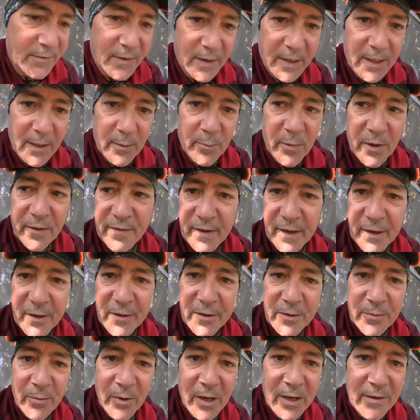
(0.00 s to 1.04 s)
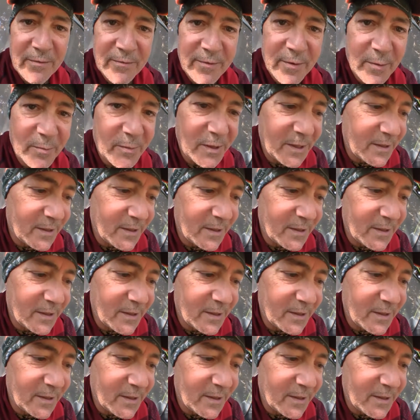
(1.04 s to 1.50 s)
I get my fingers wet from the